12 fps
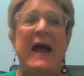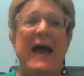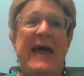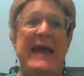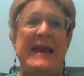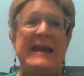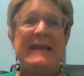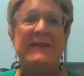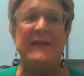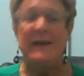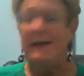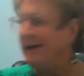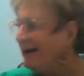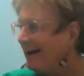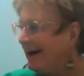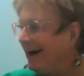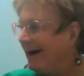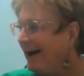and
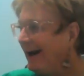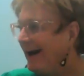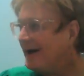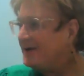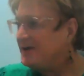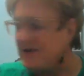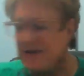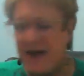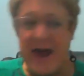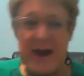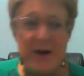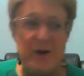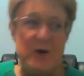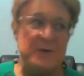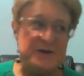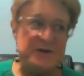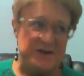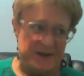she's got a new
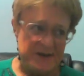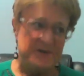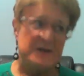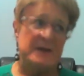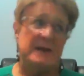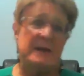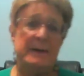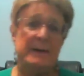assistant,